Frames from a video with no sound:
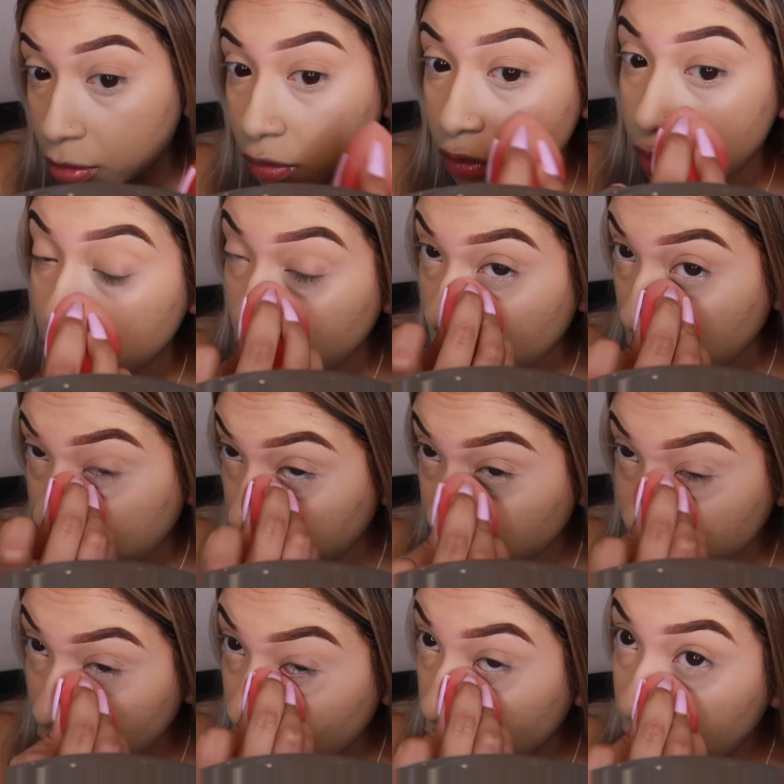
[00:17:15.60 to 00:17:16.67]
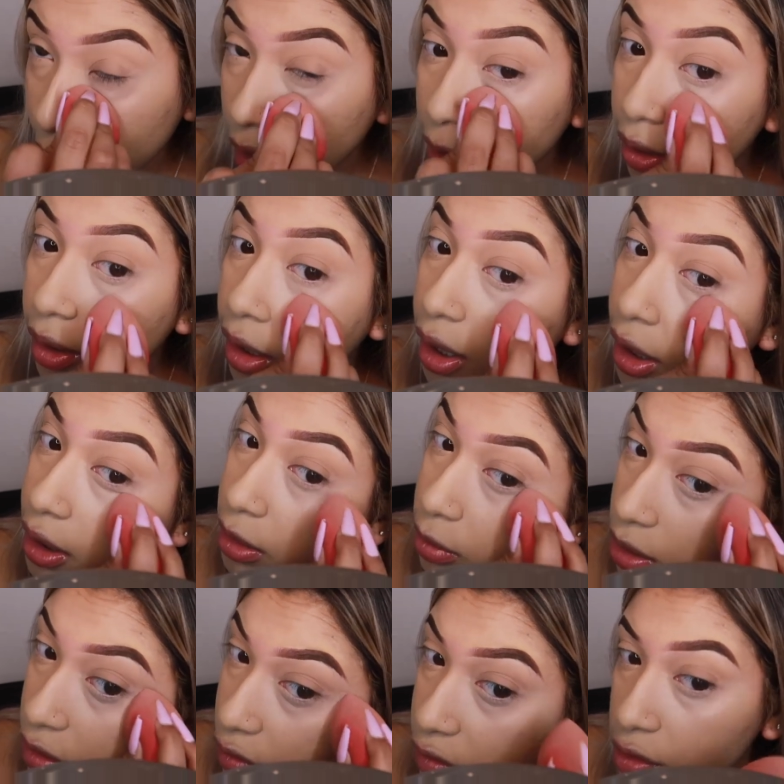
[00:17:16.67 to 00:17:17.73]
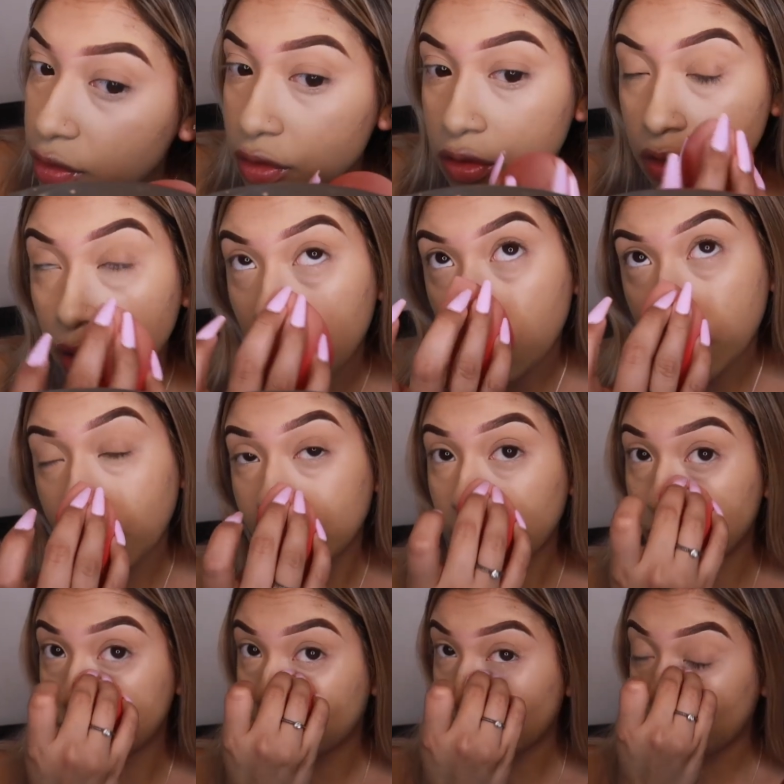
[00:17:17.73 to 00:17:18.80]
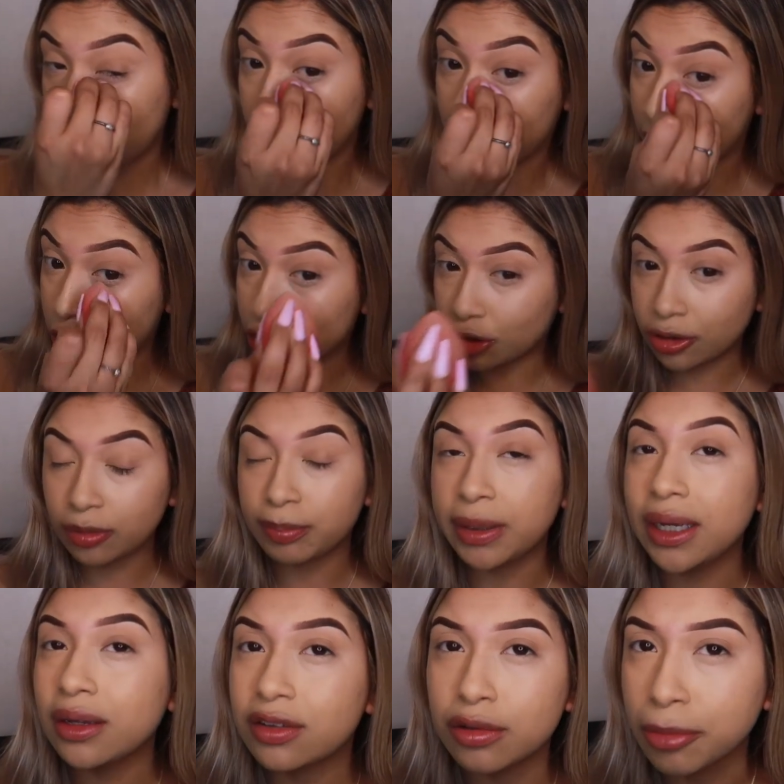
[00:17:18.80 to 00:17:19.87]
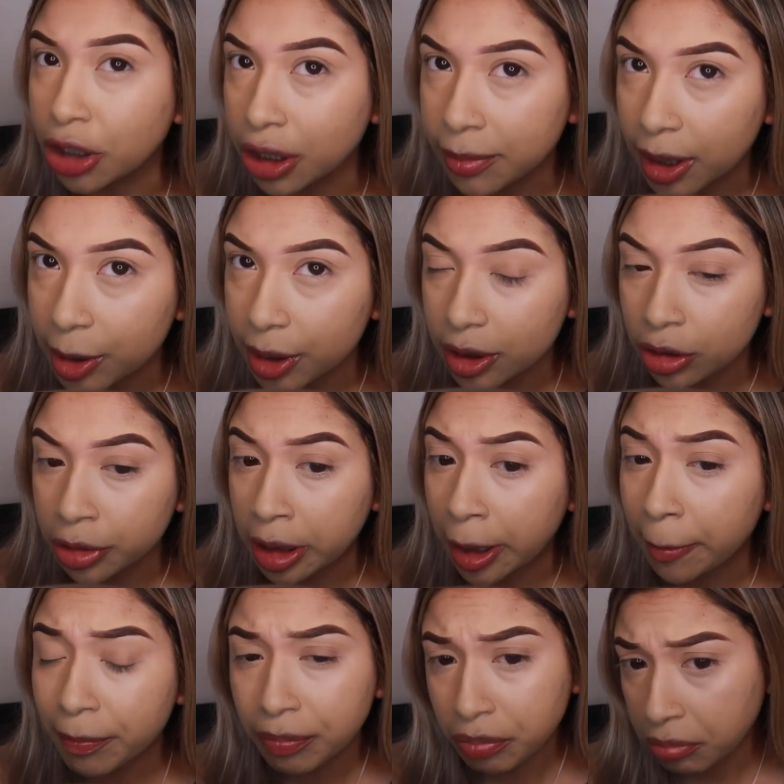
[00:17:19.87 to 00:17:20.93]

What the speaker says: have moved his car. Anyways, so I go inside and they're being smart about it. They're like,